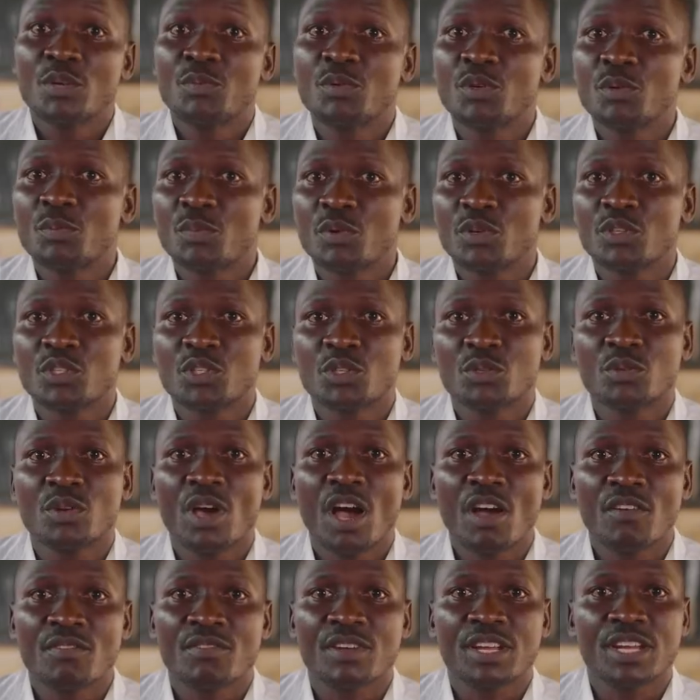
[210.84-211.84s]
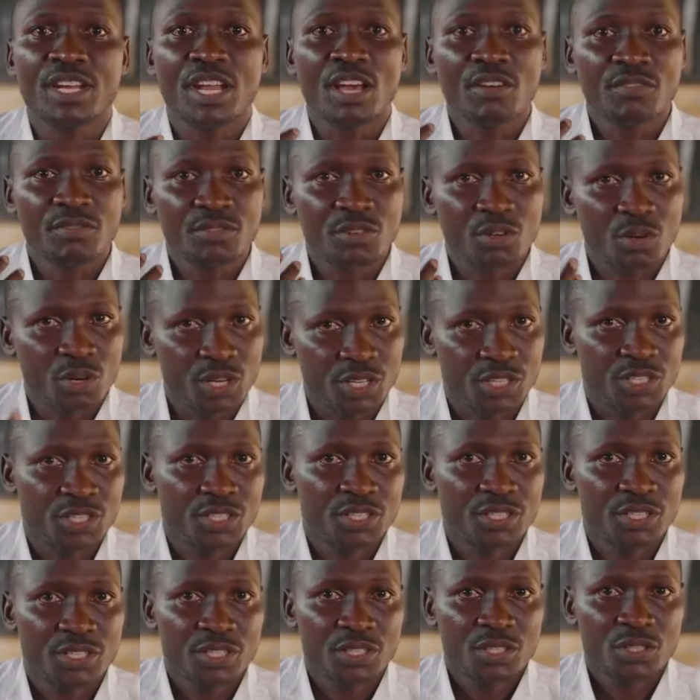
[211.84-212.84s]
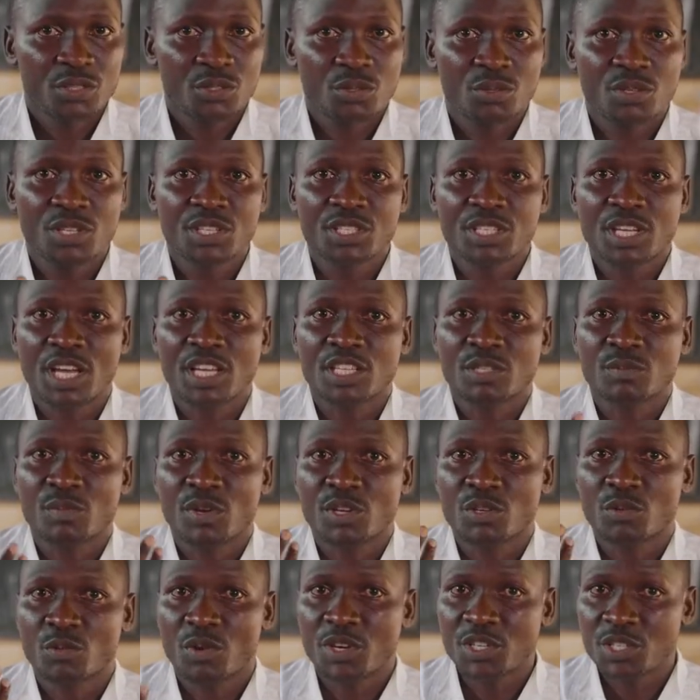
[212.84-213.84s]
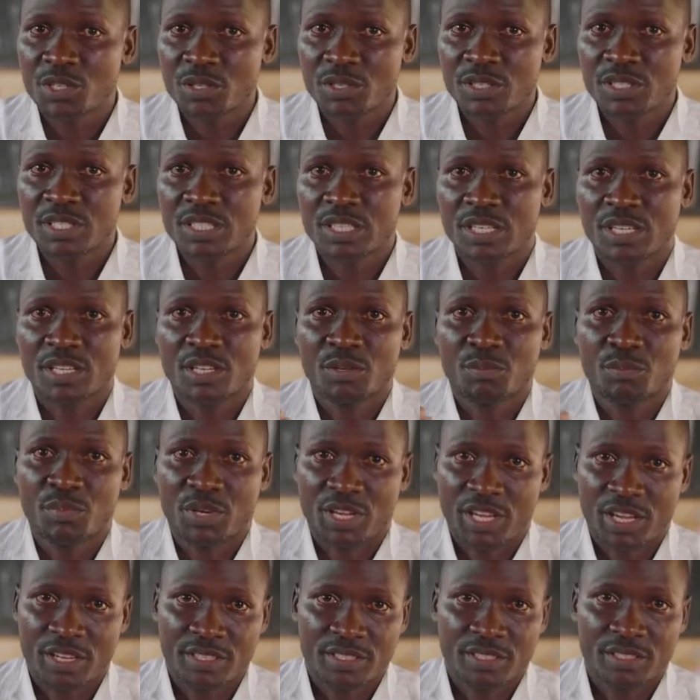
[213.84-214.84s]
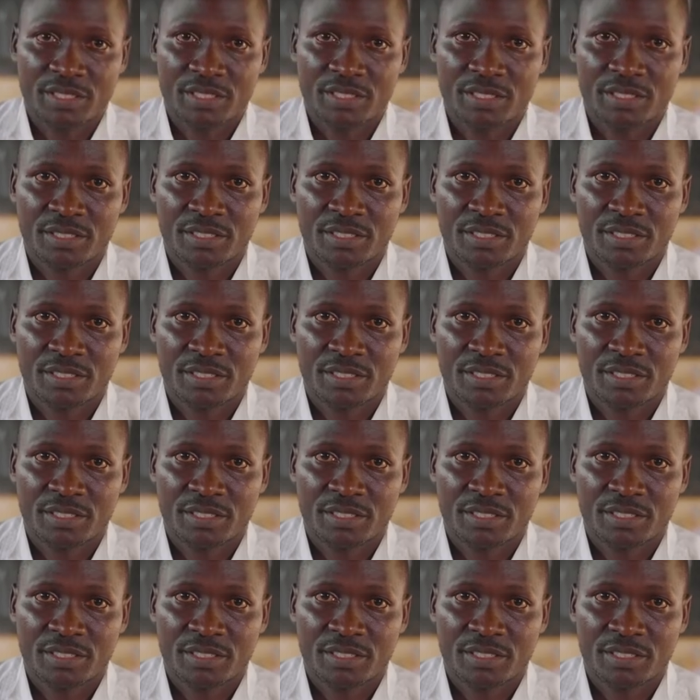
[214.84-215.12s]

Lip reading: pupils should have enough knowledge to discuss my questions in pairs.